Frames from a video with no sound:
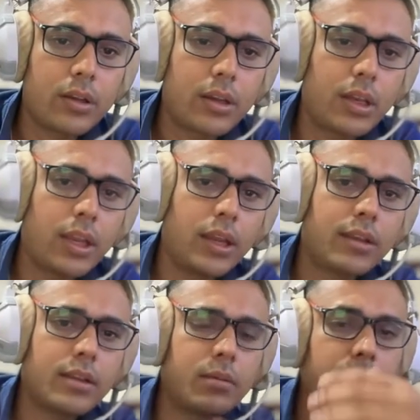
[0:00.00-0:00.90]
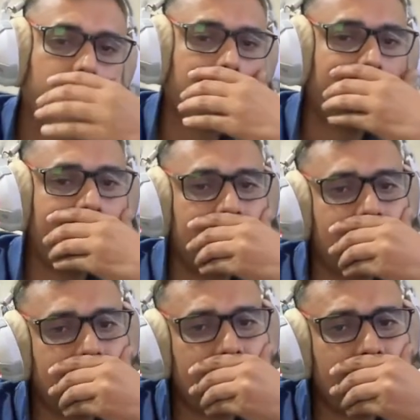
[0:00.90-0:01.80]
create some
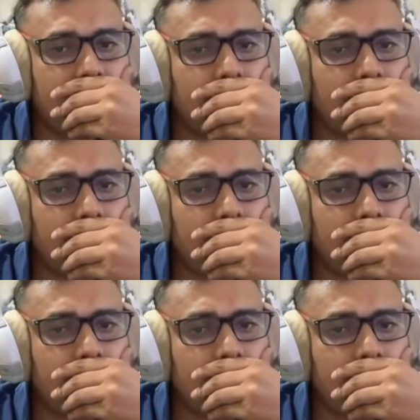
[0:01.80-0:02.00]
imbalances.